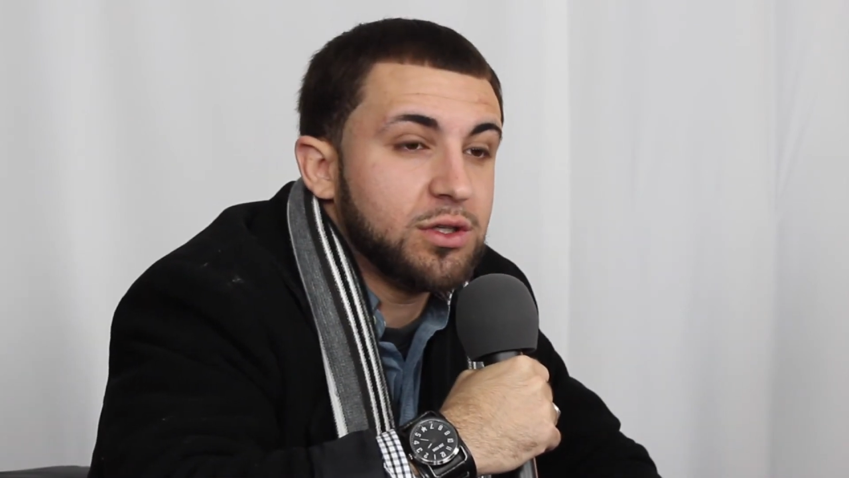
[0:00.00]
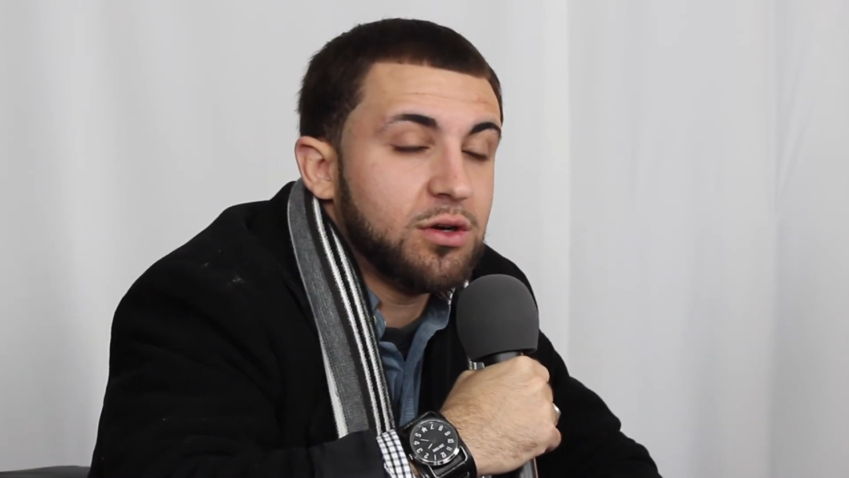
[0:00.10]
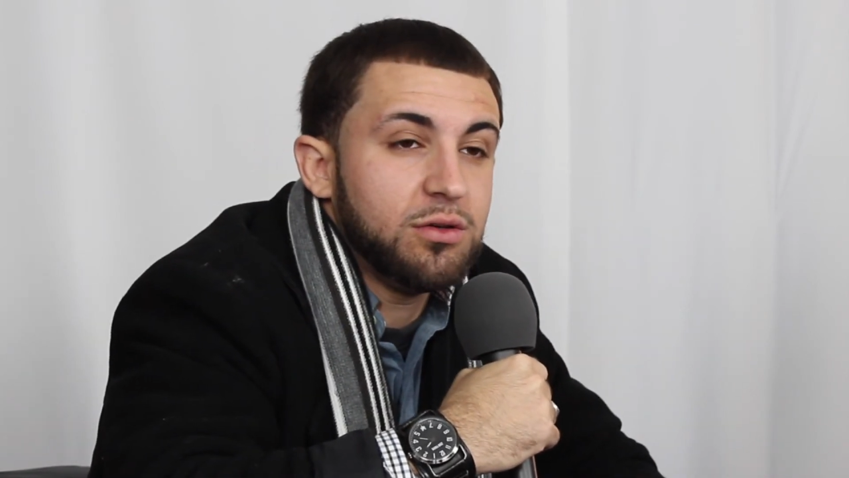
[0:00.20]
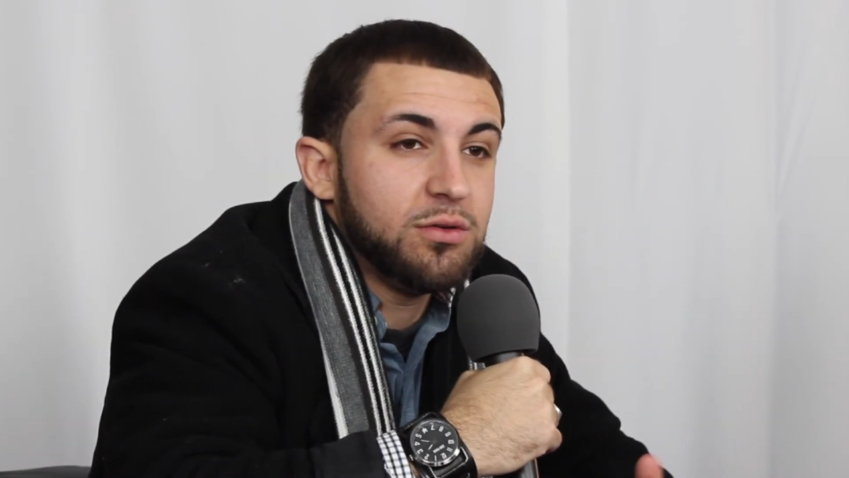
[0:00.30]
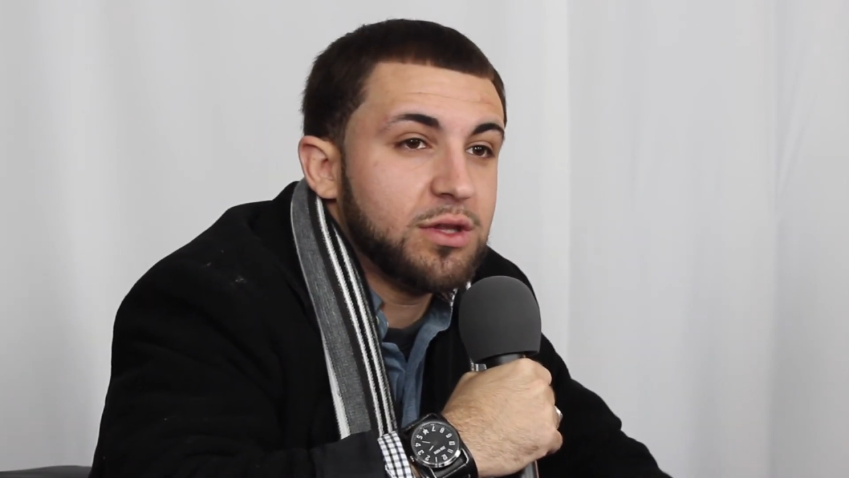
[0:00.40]
You know,
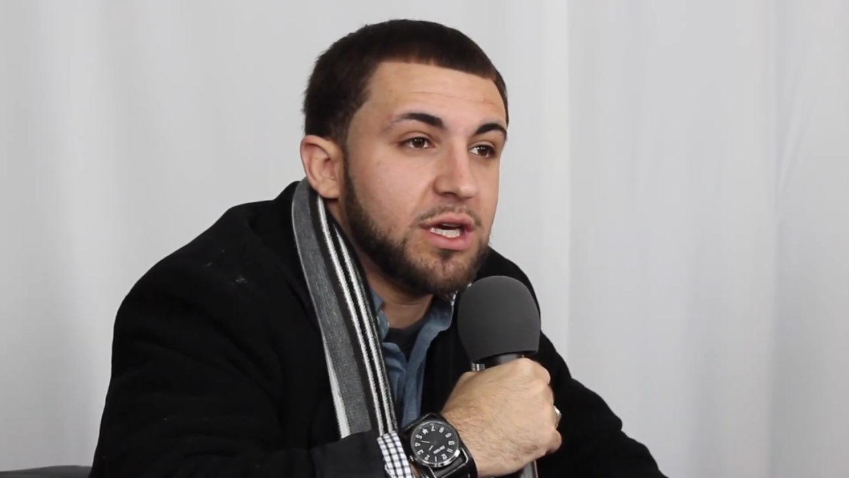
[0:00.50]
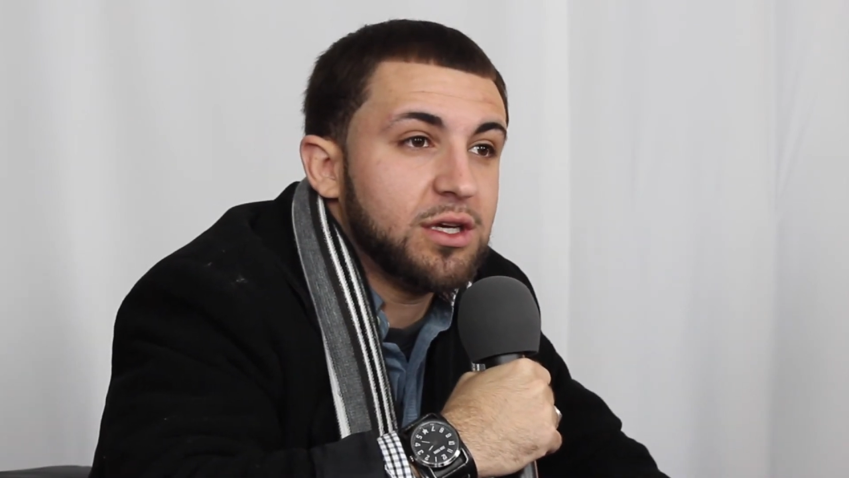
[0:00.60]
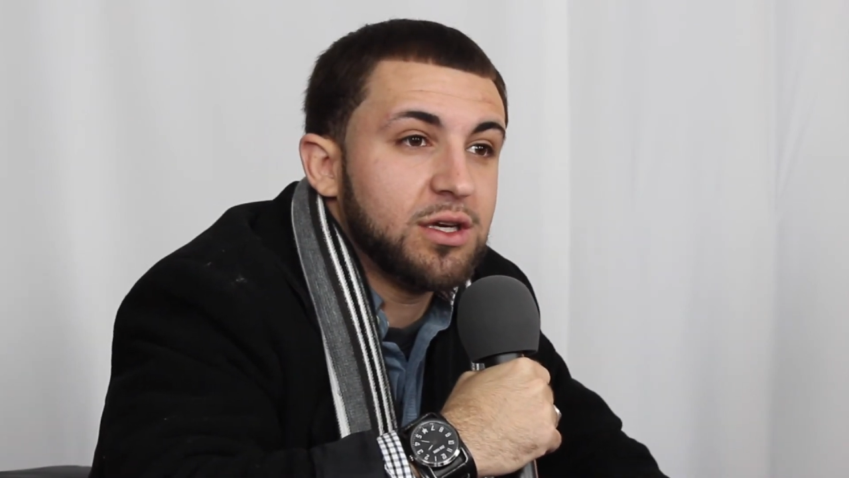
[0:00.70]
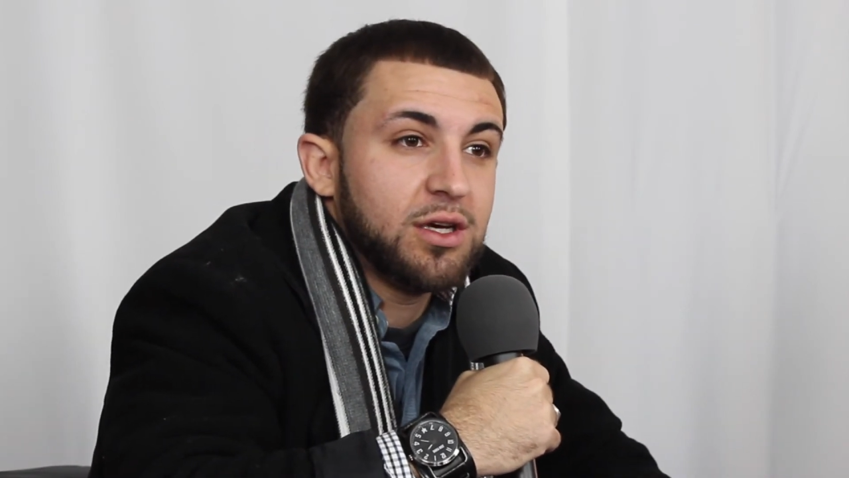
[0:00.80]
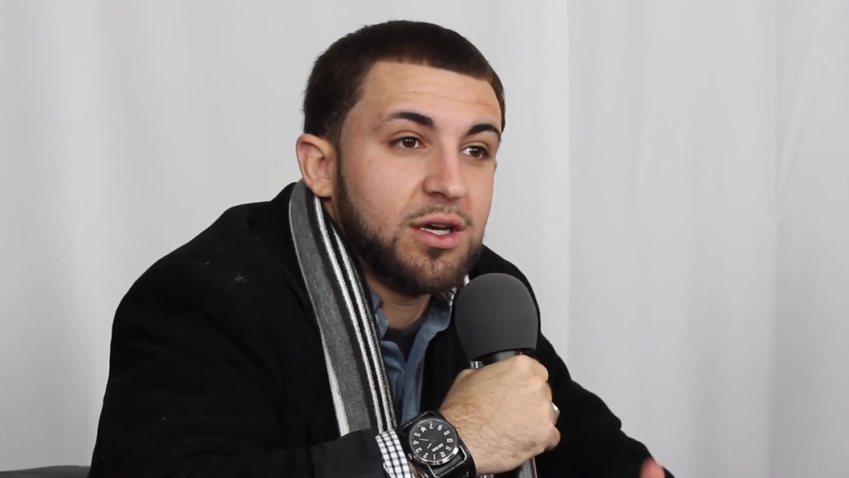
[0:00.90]
you
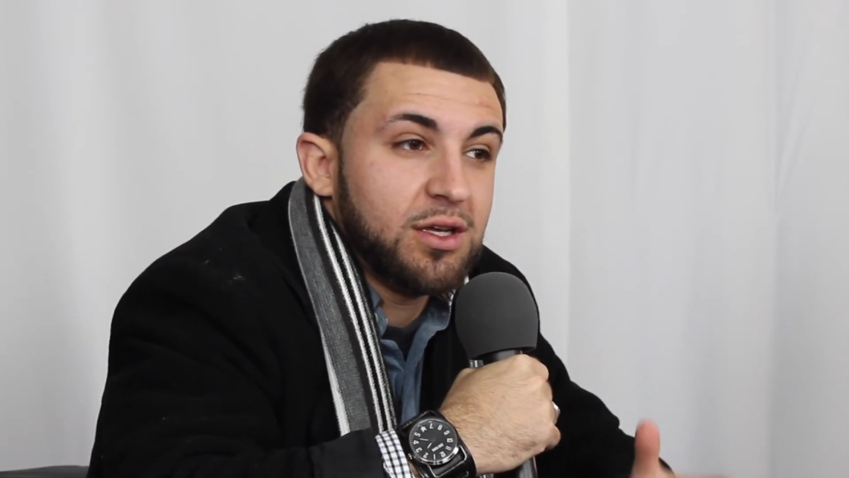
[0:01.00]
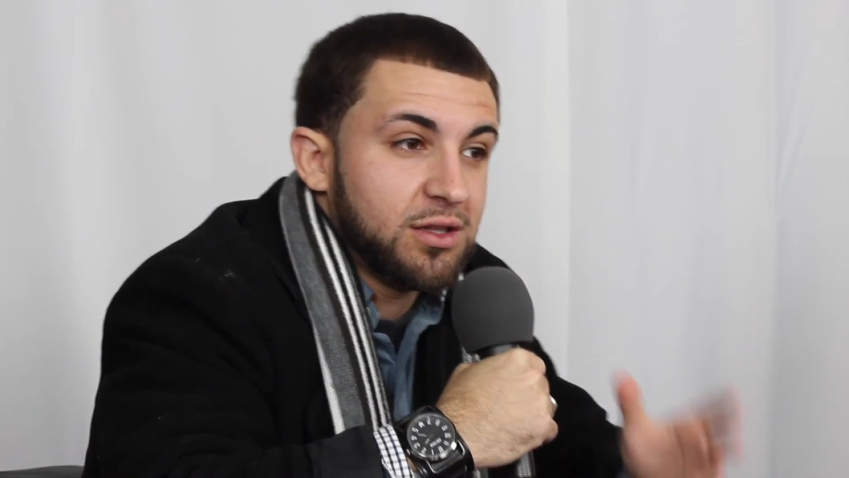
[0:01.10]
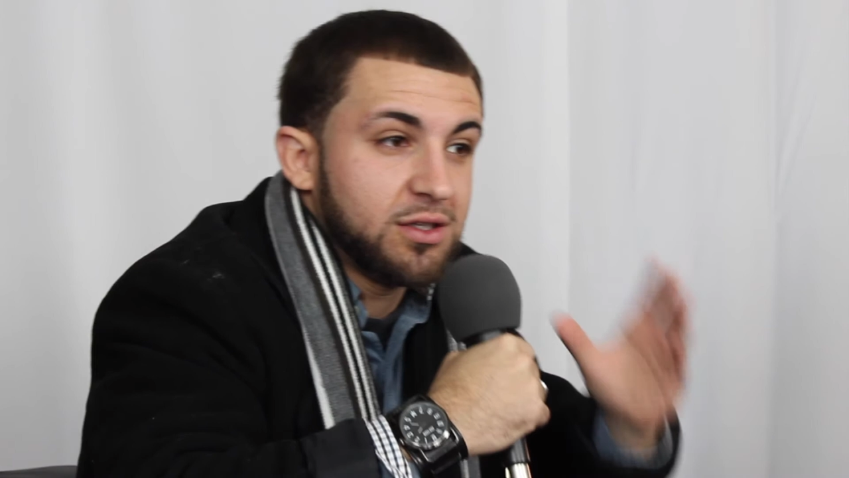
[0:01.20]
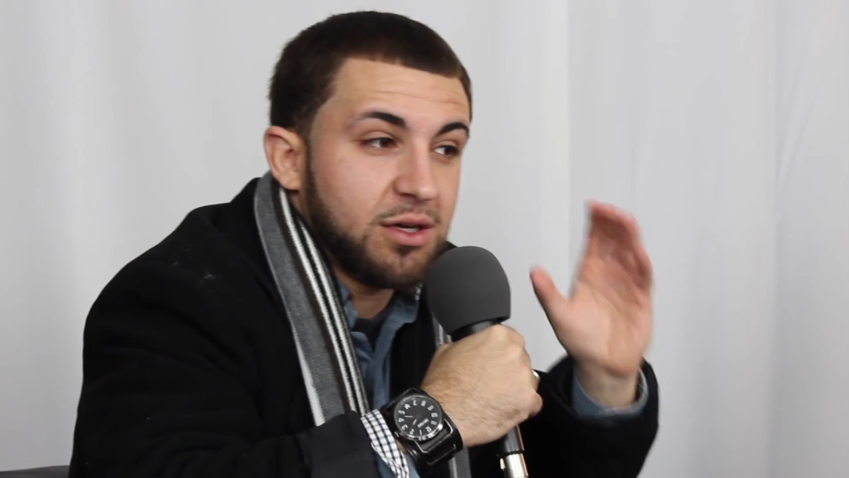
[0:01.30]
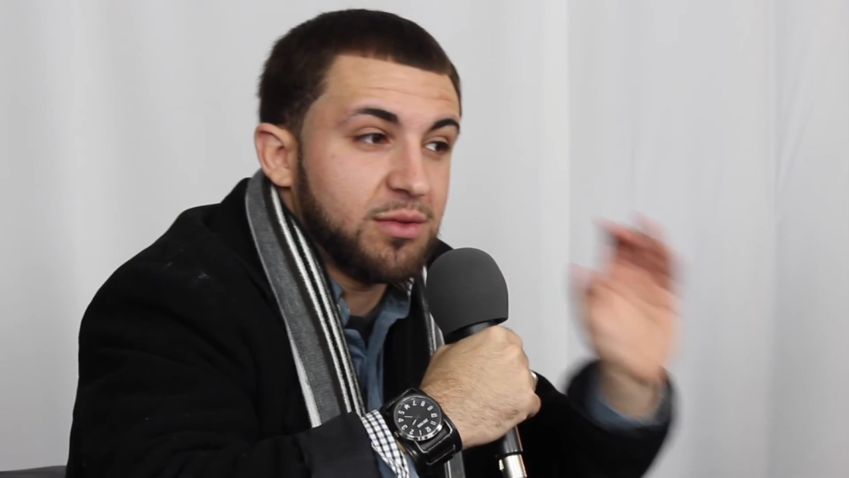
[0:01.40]
think
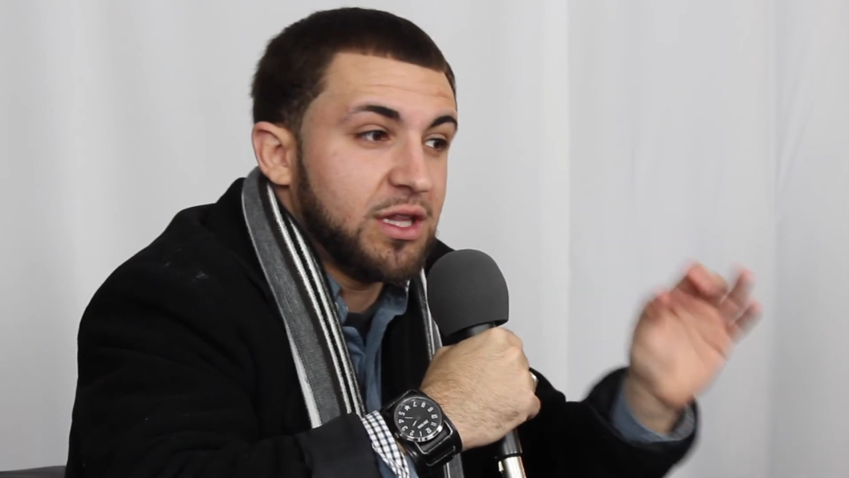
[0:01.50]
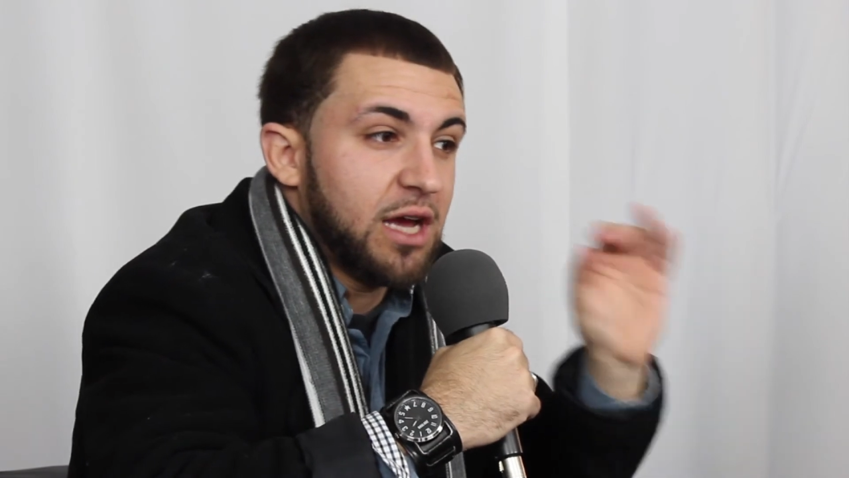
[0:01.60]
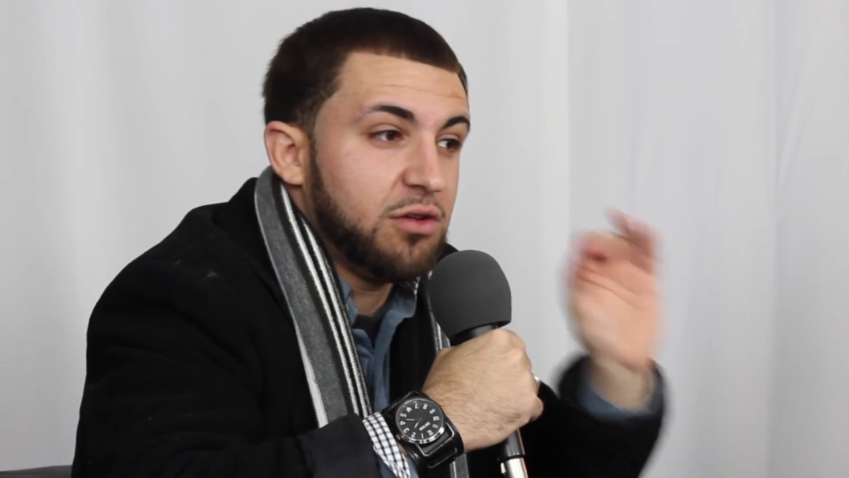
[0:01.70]
there's something that